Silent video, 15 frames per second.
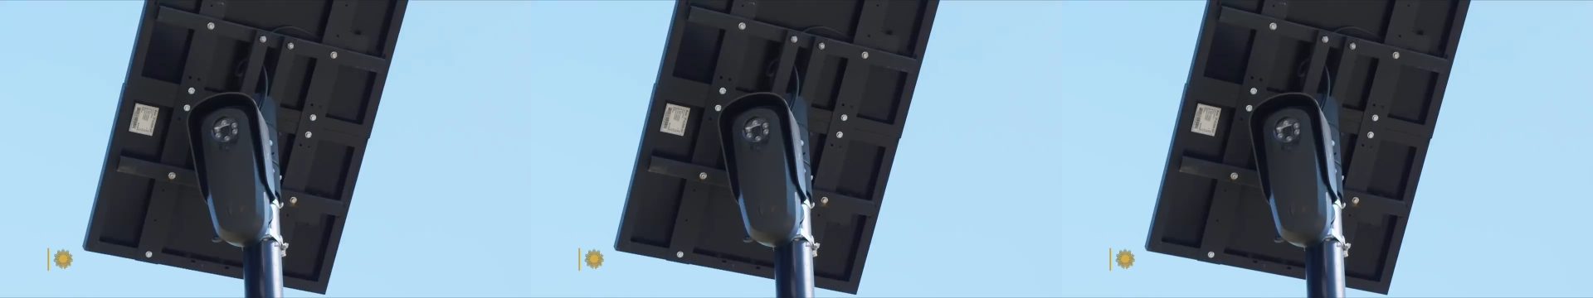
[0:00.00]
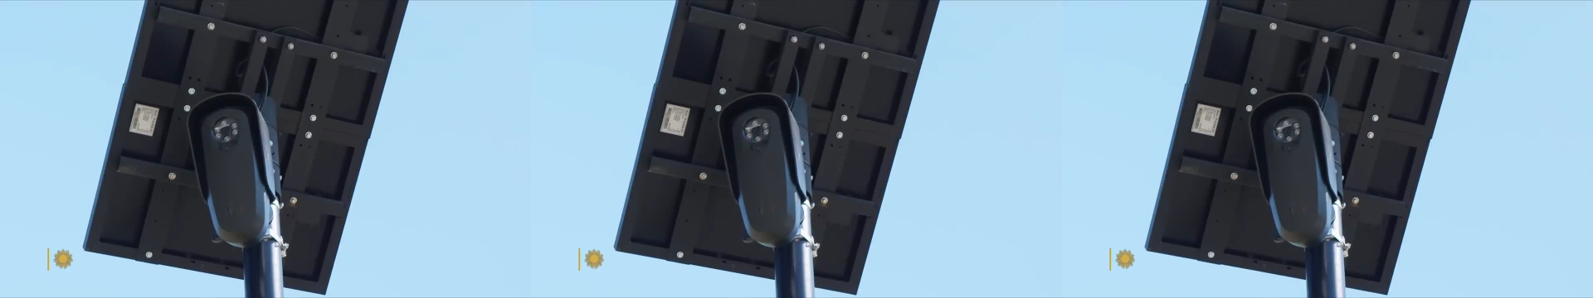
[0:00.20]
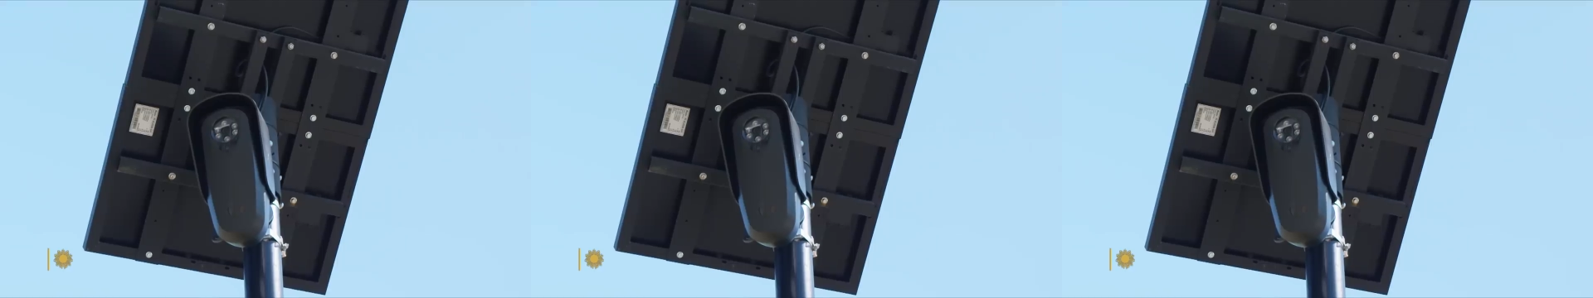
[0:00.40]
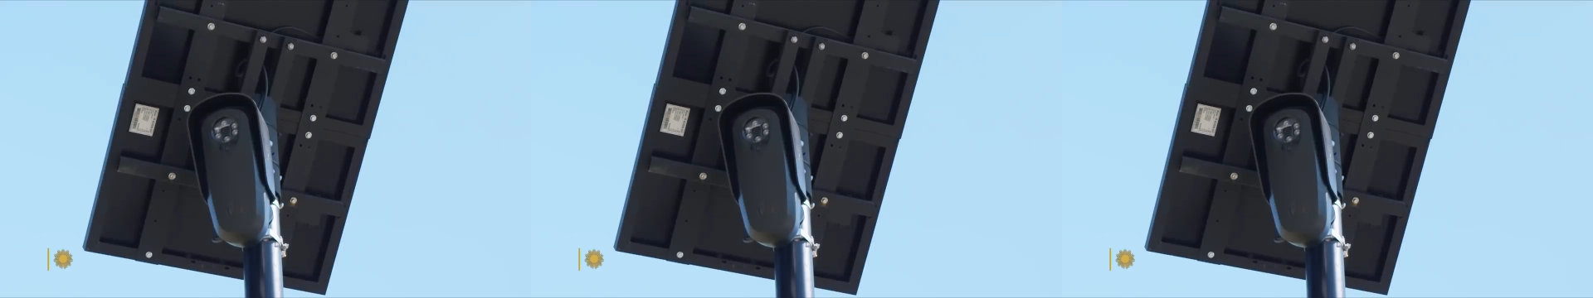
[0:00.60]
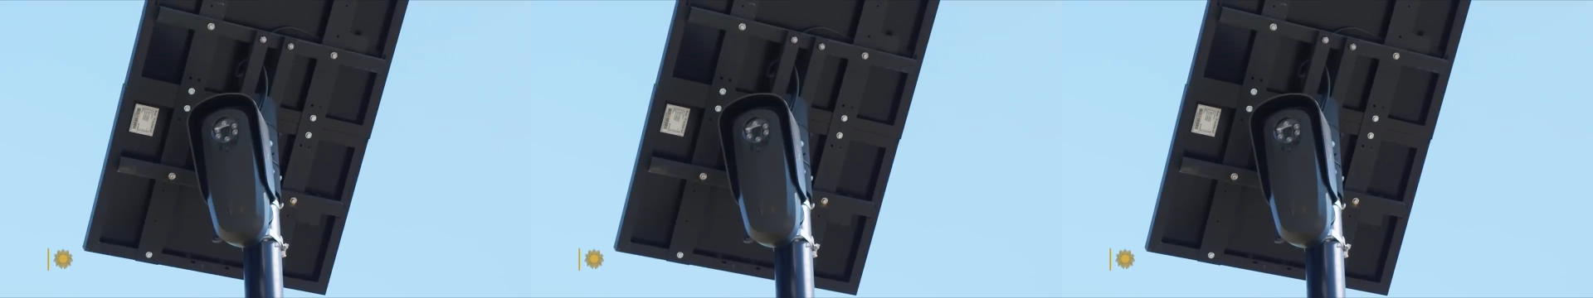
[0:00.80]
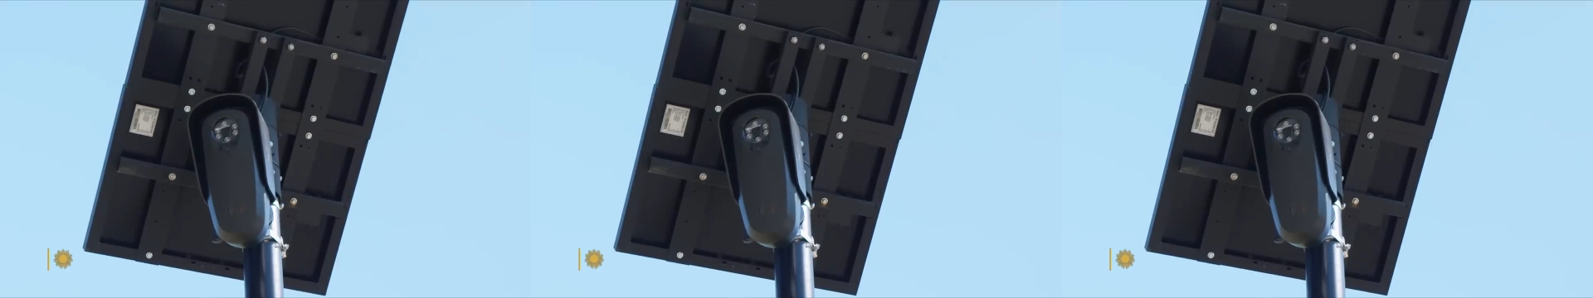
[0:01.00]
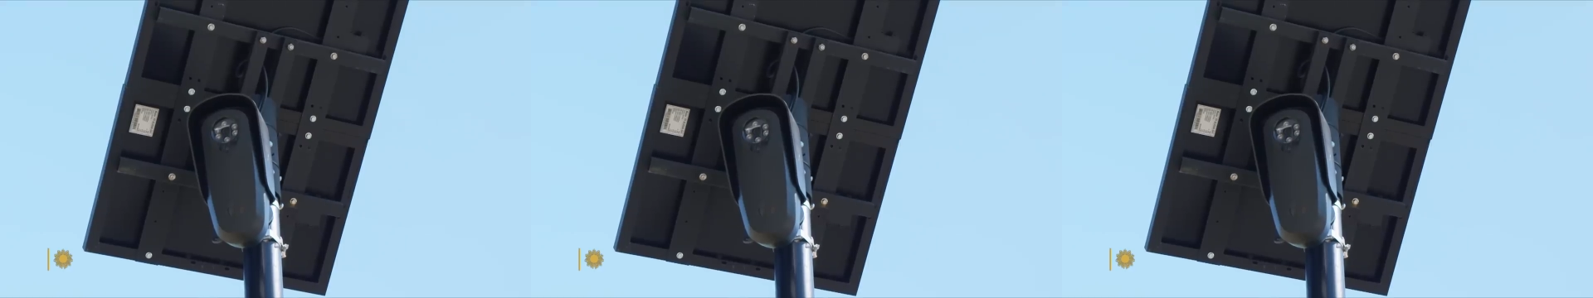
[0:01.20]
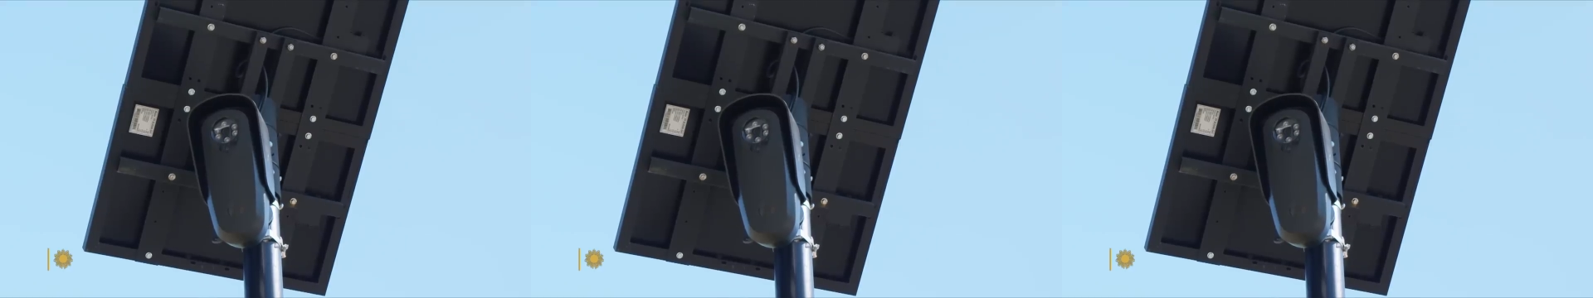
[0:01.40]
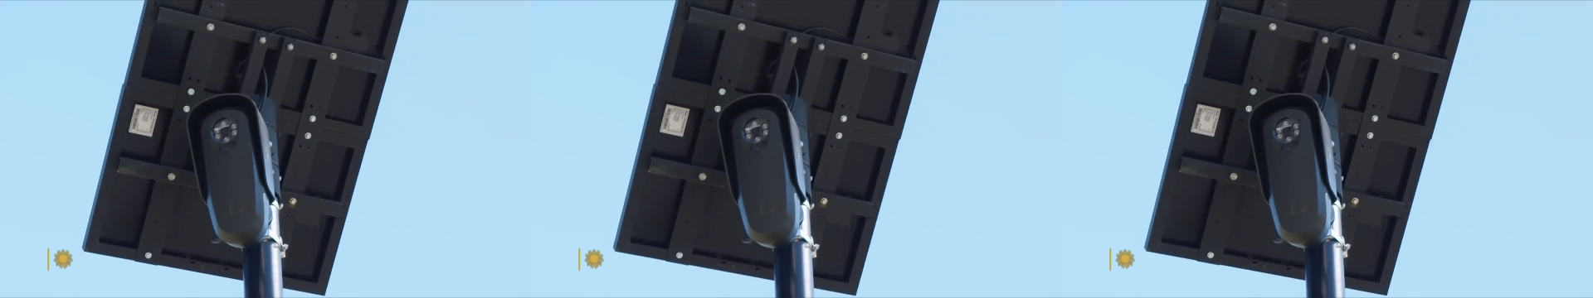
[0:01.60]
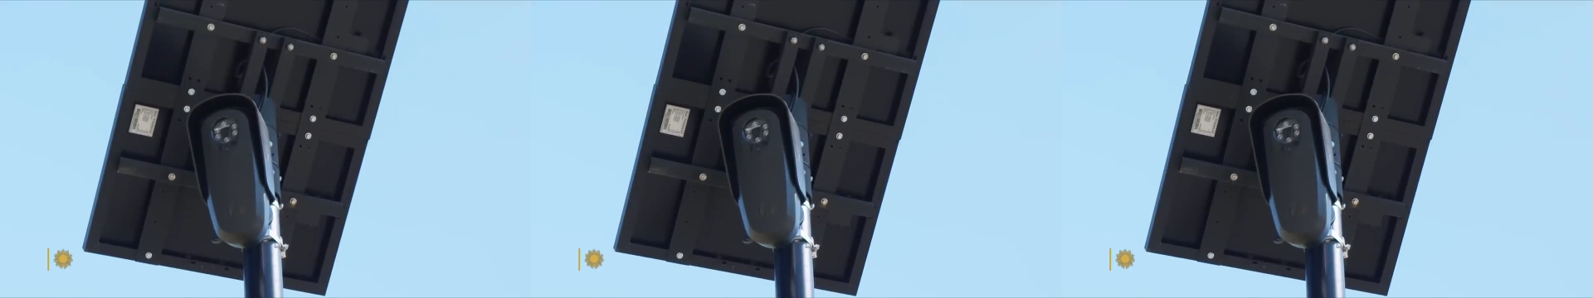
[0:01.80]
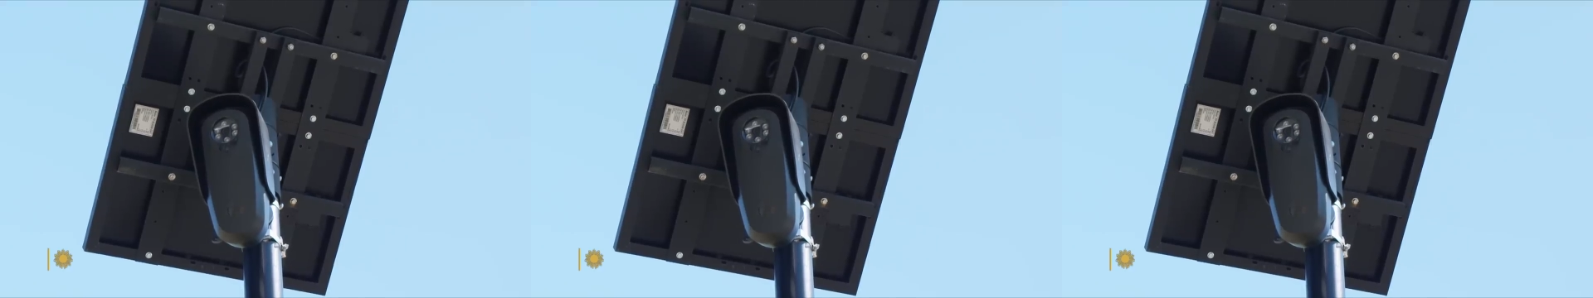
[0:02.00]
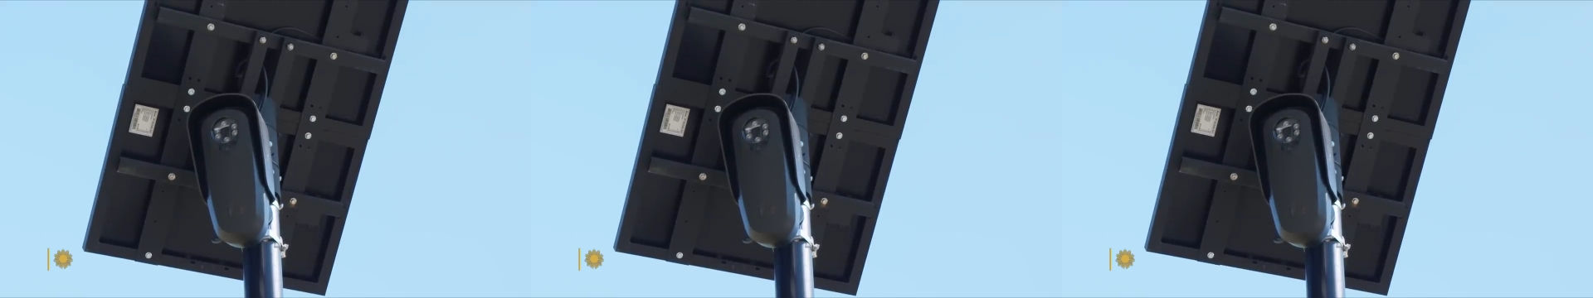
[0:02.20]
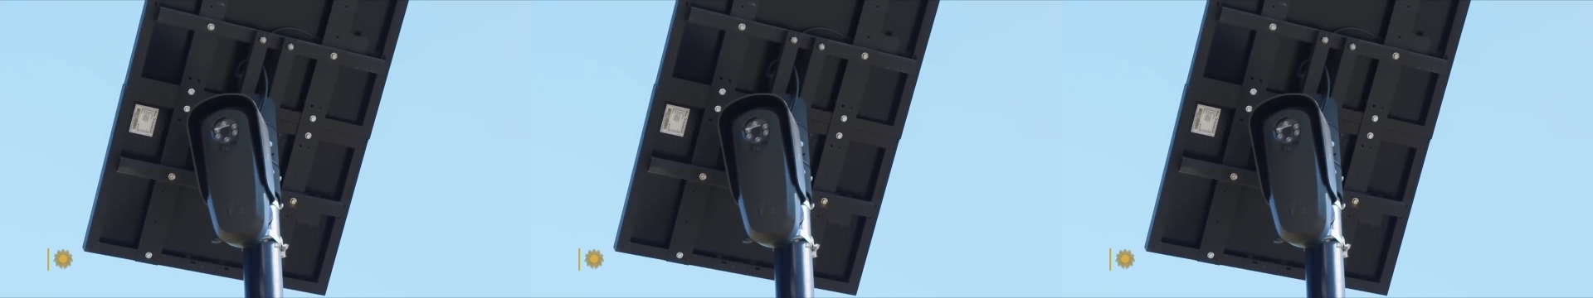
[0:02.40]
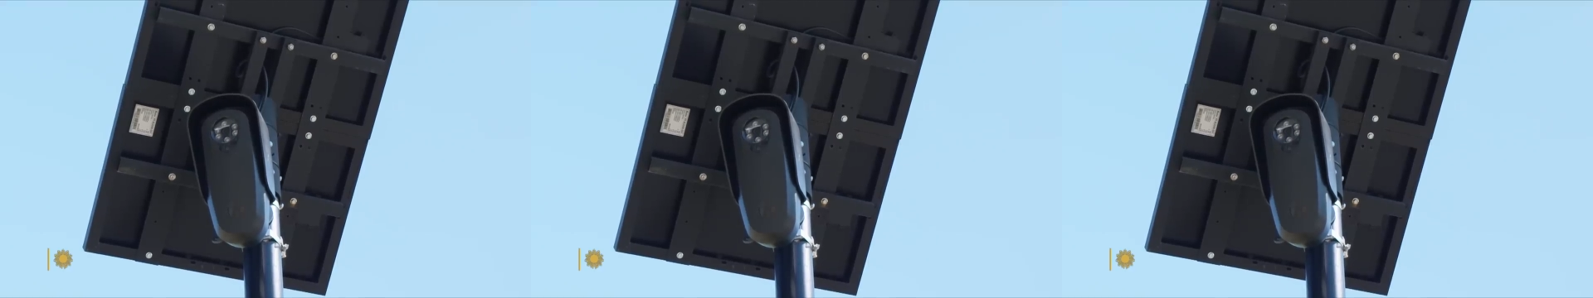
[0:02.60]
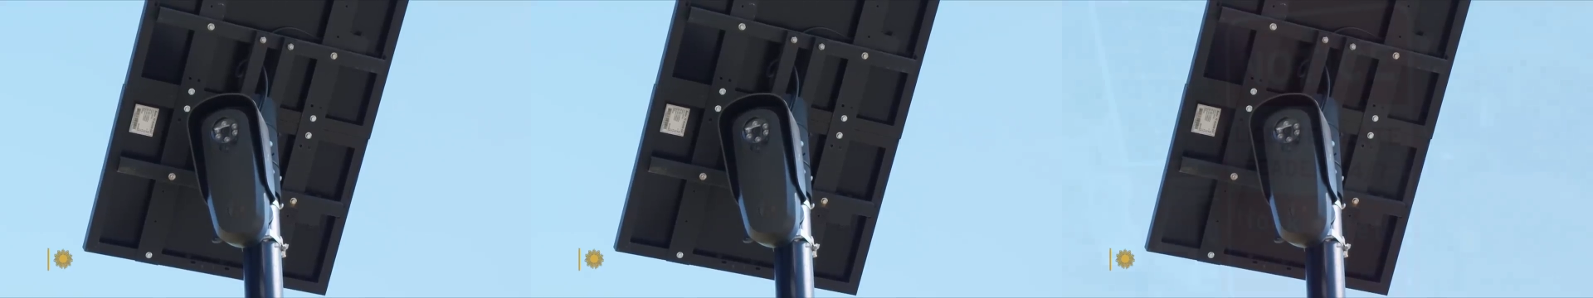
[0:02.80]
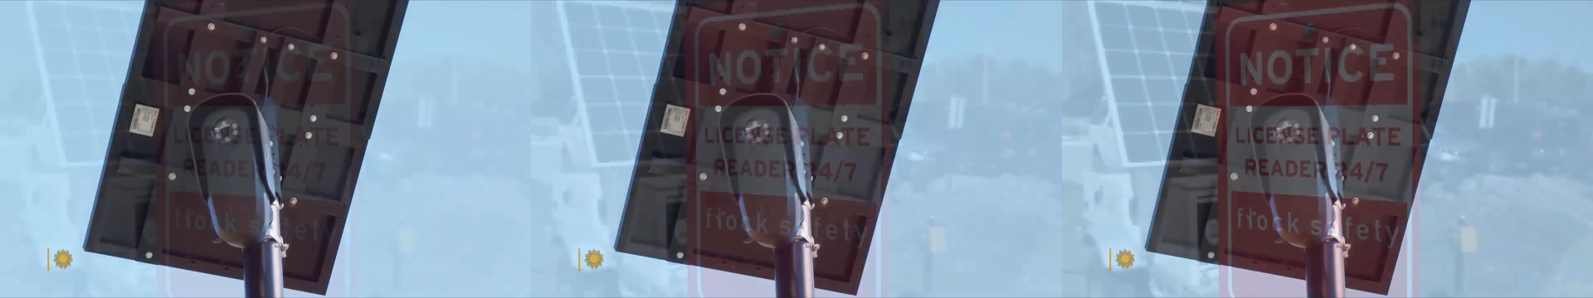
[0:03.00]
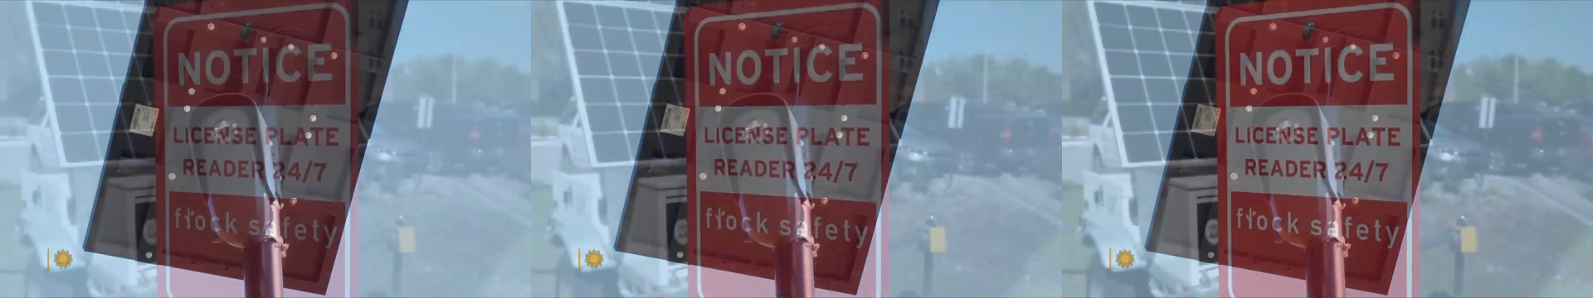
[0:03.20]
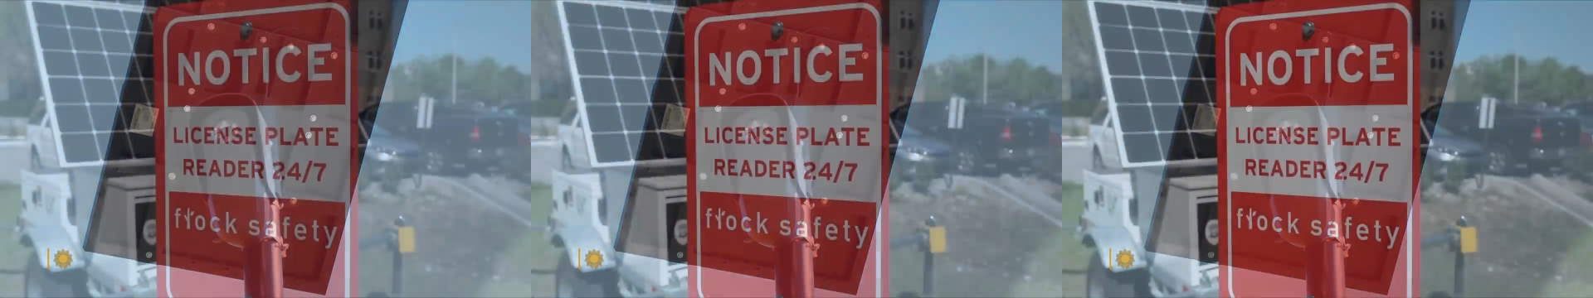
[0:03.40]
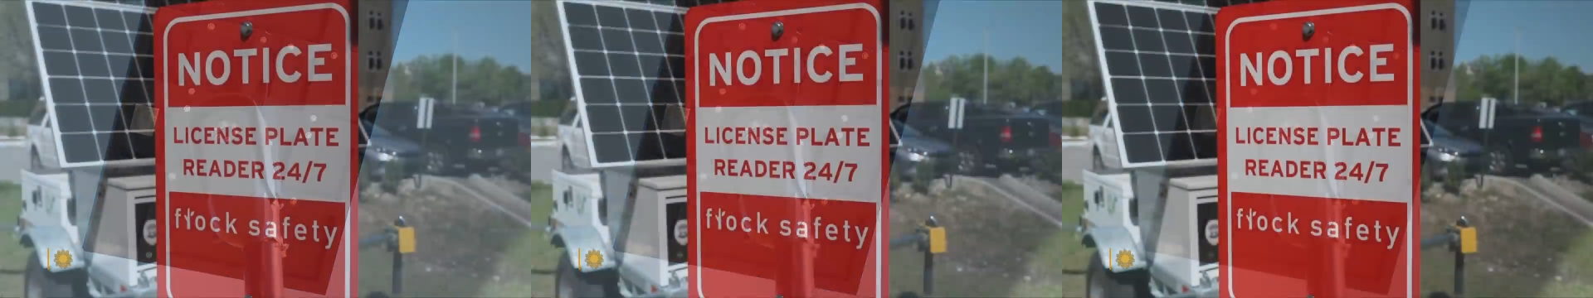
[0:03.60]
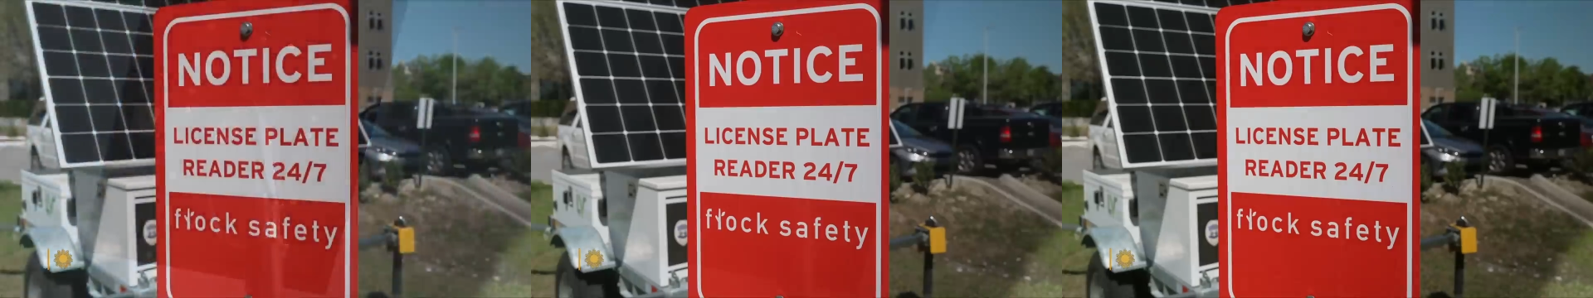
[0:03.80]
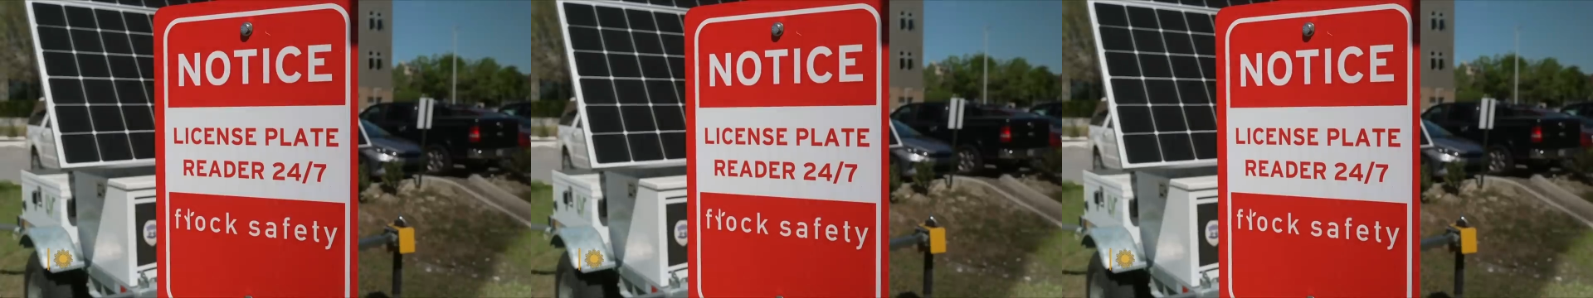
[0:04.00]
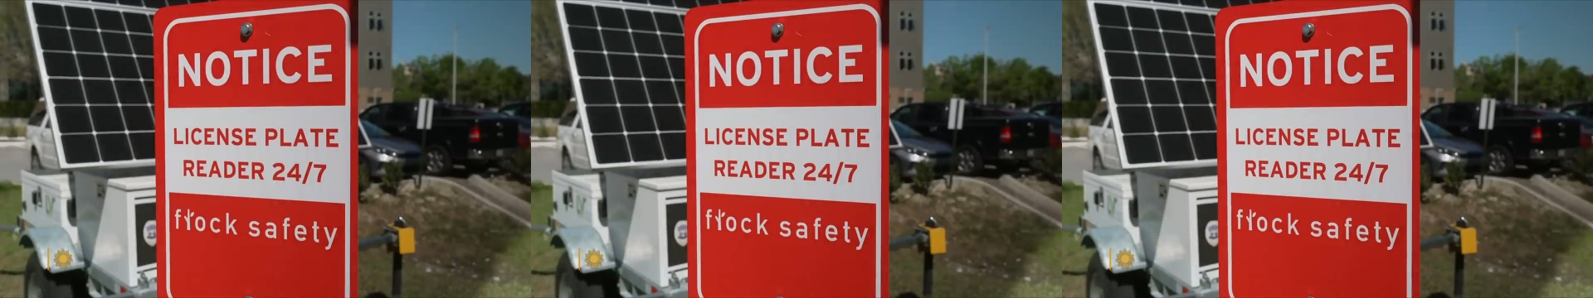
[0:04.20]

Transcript: Nobody's mouth can be seen.